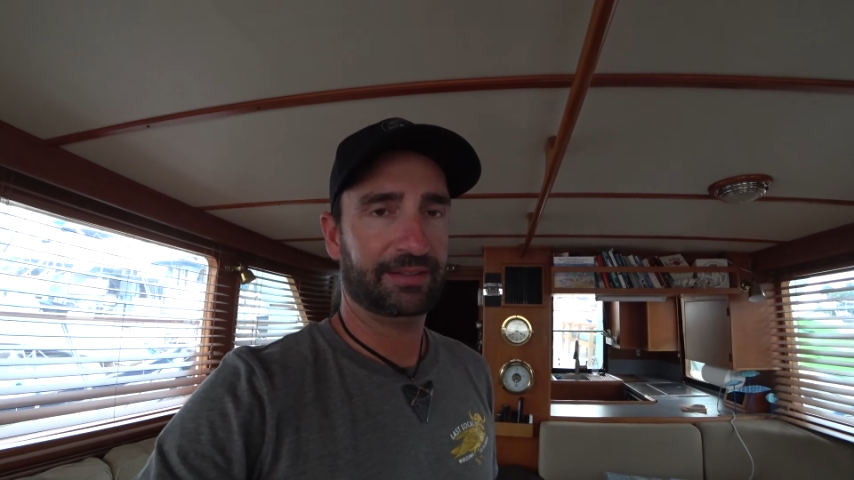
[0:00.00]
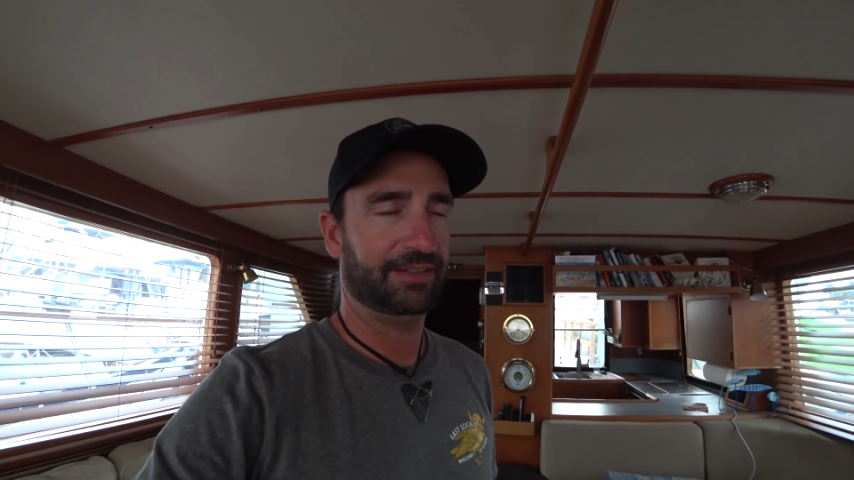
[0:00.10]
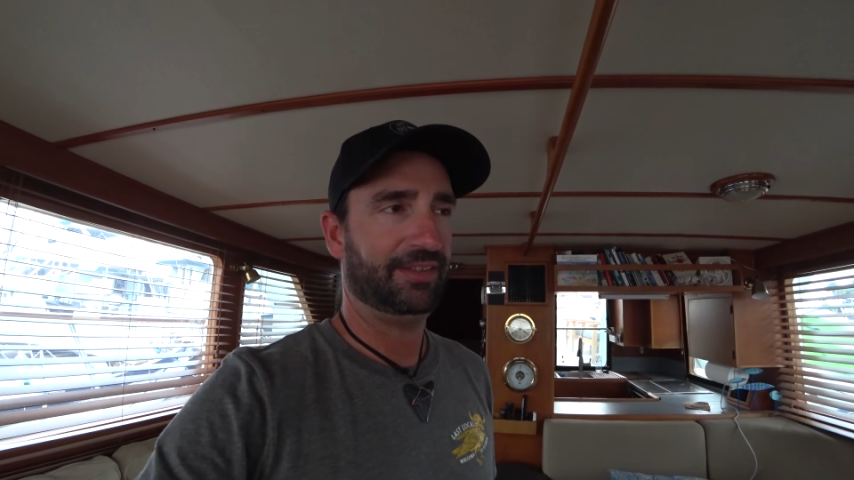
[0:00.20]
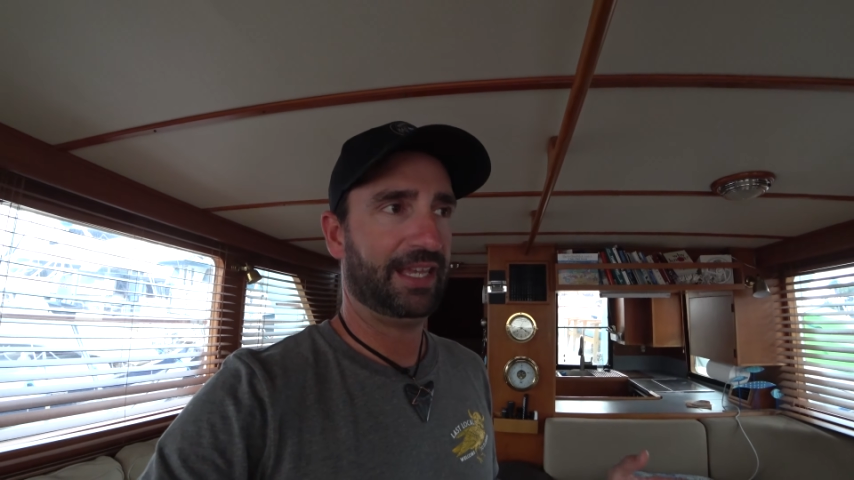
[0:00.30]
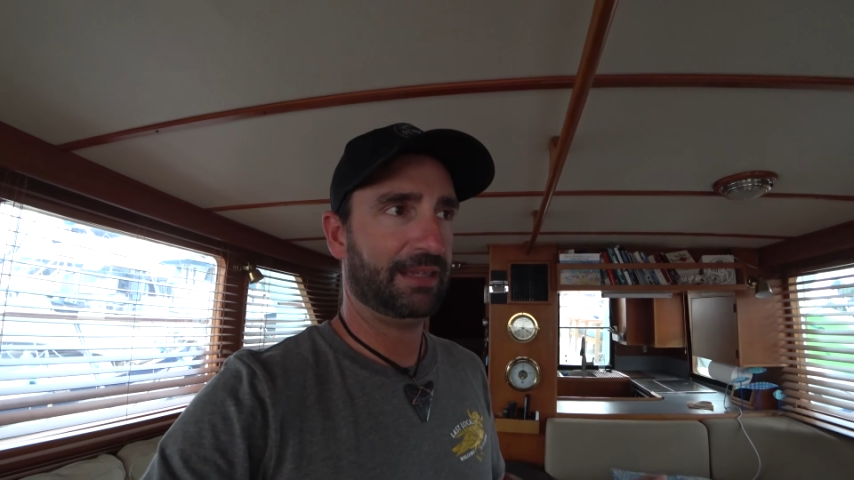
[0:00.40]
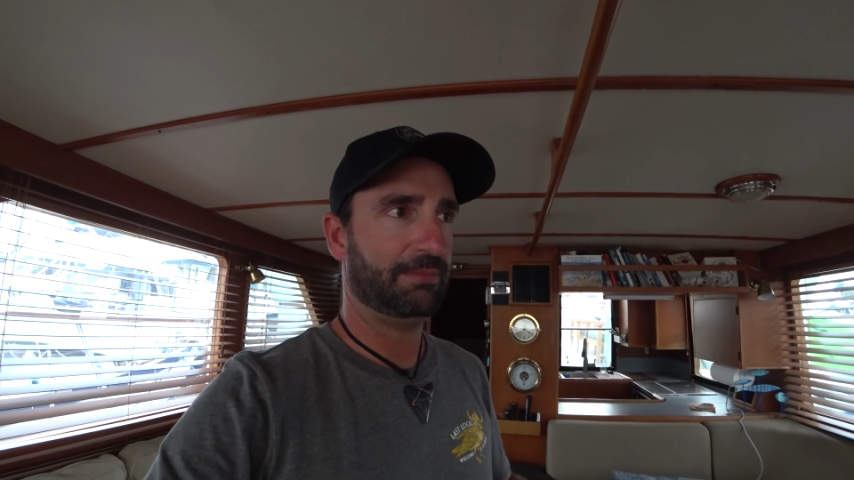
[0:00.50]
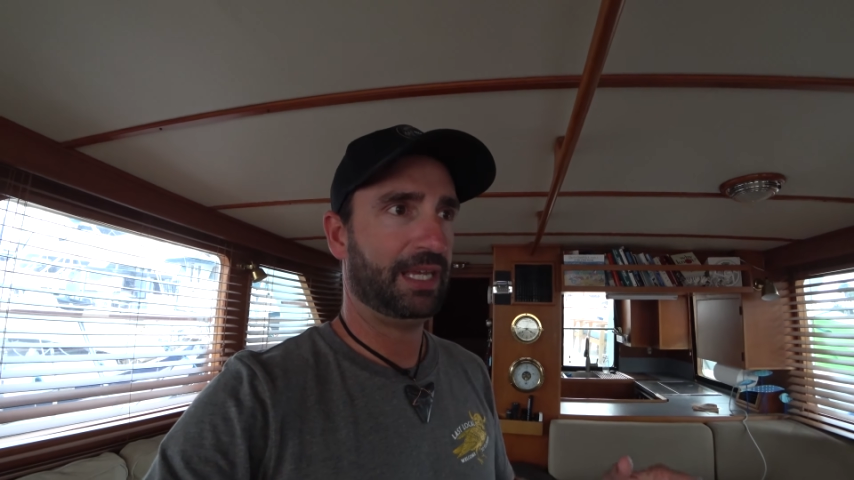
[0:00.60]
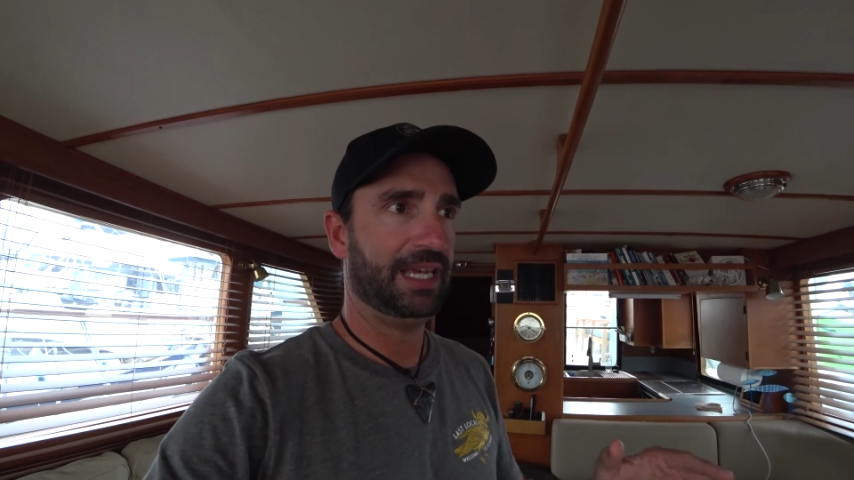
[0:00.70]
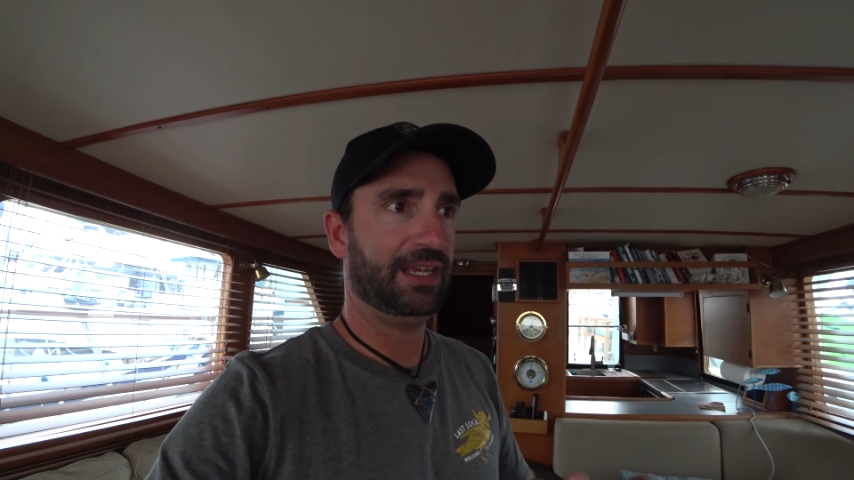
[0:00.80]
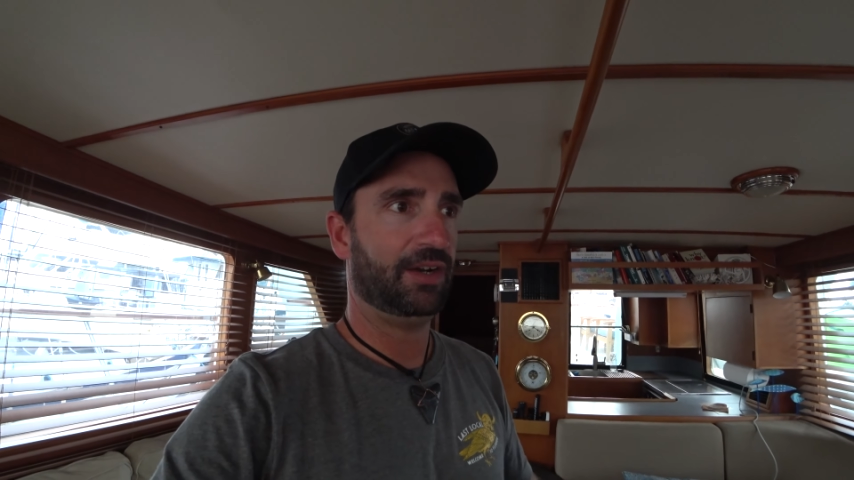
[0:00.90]
It's
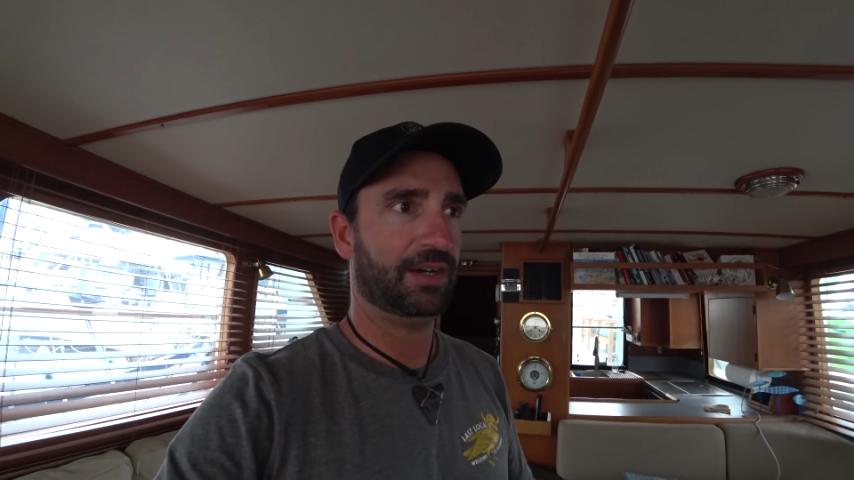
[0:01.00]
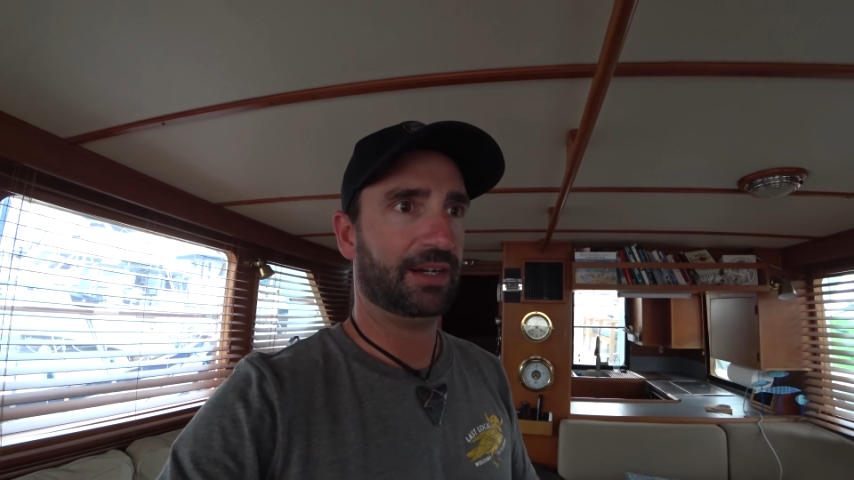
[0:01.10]
M-A-R-I-N-A-I-R-E,